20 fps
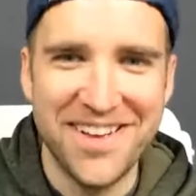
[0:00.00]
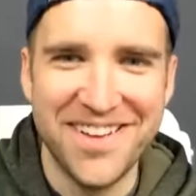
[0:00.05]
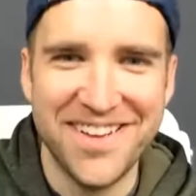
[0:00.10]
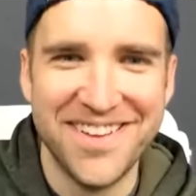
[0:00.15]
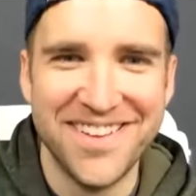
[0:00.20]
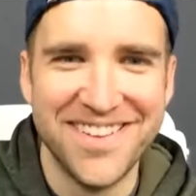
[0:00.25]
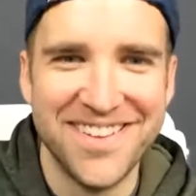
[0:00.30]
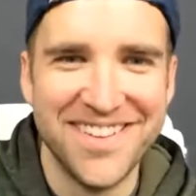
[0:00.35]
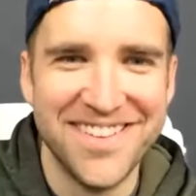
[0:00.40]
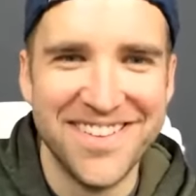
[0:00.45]

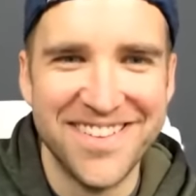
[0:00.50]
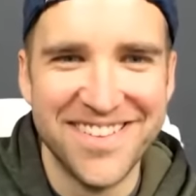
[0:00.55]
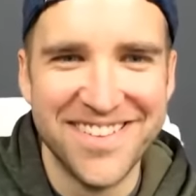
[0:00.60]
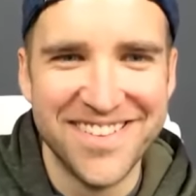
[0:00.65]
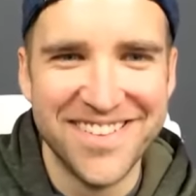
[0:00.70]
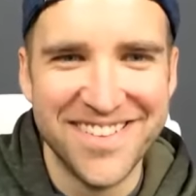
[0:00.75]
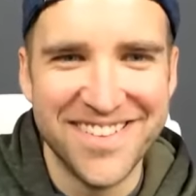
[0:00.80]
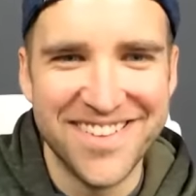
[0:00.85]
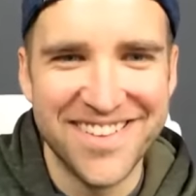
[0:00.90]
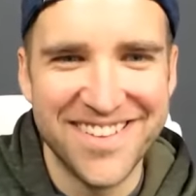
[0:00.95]

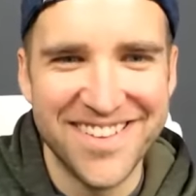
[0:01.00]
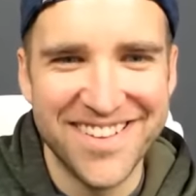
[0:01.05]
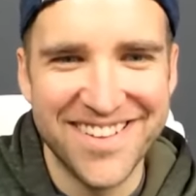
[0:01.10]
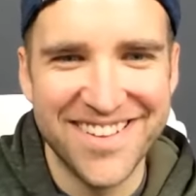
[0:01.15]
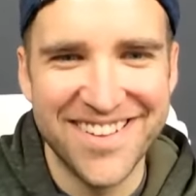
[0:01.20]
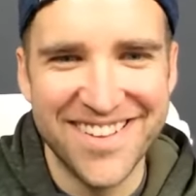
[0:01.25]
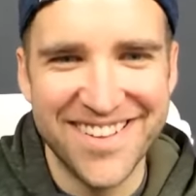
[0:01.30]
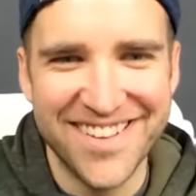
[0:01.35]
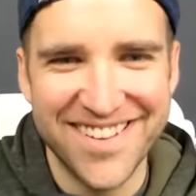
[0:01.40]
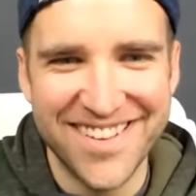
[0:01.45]

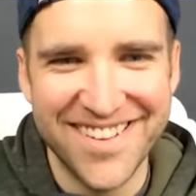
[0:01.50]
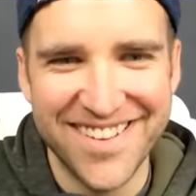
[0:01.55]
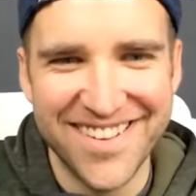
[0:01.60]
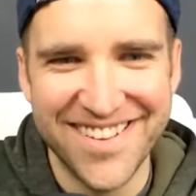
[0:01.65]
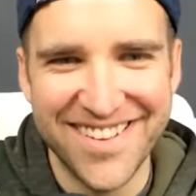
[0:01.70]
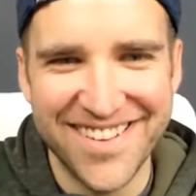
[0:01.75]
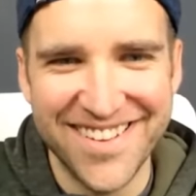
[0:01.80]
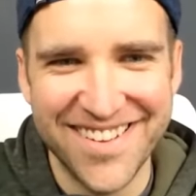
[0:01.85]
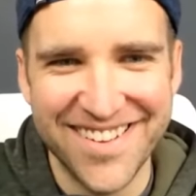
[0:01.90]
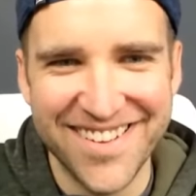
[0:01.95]

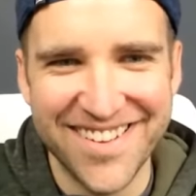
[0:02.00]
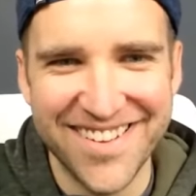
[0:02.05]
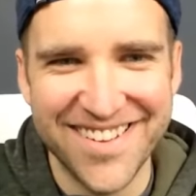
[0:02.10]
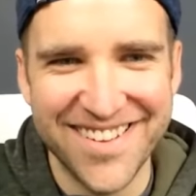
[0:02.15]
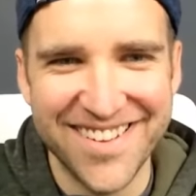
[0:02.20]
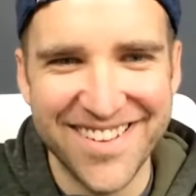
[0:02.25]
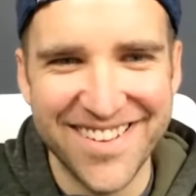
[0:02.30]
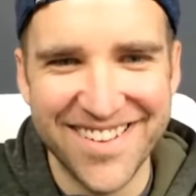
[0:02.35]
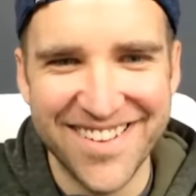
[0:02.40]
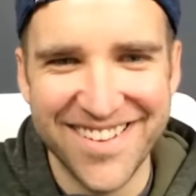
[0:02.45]

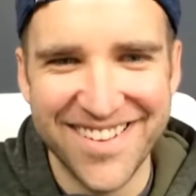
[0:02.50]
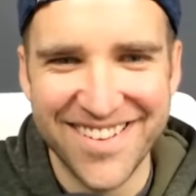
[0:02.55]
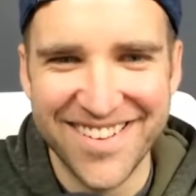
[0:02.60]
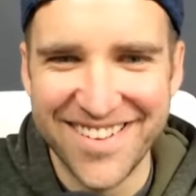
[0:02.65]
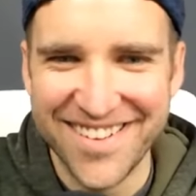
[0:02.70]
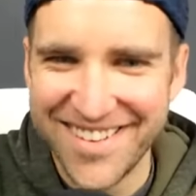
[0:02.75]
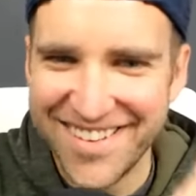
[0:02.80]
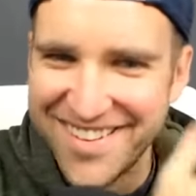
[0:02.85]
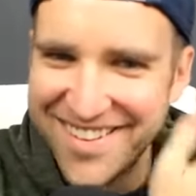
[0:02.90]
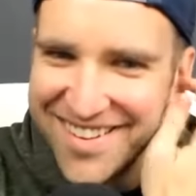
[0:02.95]

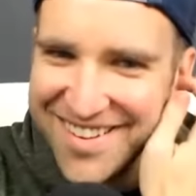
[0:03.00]
(not speaking)